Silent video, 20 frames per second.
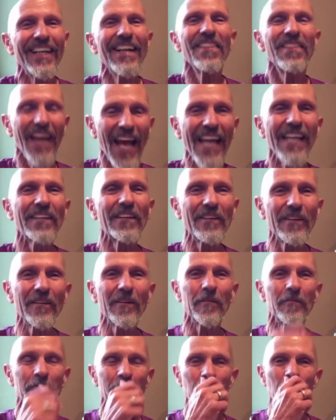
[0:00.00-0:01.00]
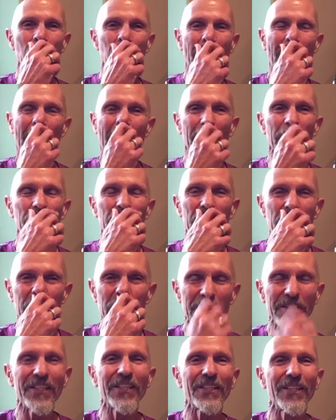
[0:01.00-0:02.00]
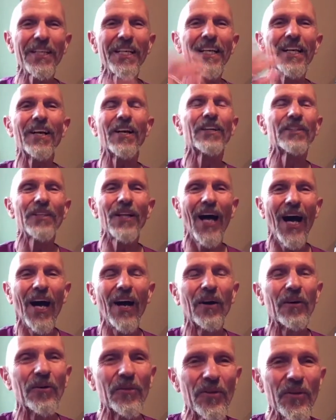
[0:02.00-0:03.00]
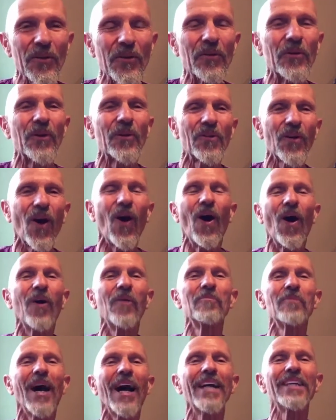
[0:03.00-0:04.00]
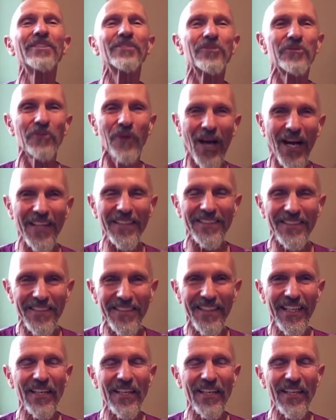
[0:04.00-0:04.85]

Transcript: Thank you. I will really allow you, with all my trust,